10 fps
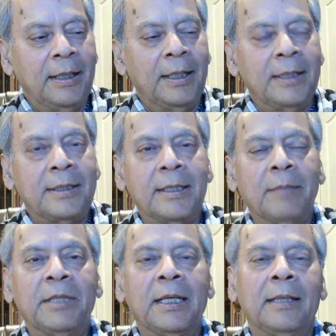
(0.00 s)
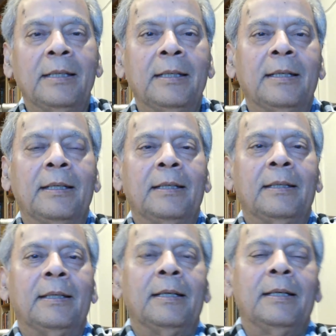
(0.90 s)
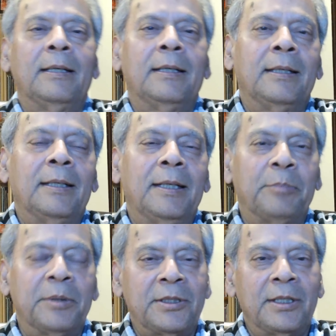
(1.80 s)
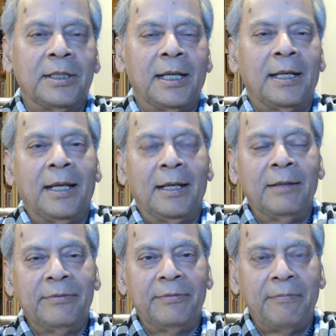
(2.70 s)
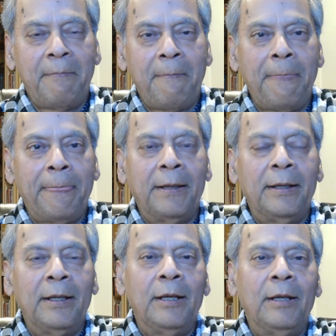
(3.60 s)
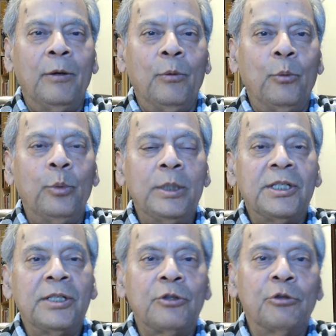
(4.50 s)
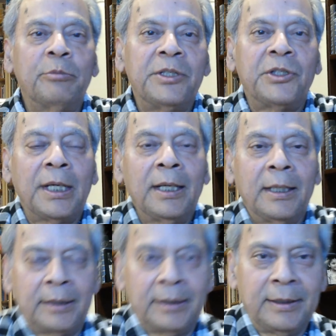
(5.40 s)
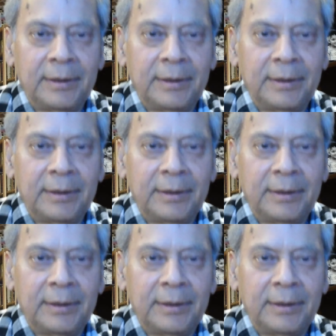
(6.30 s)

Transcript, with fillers: is something a person can have which is to be shared.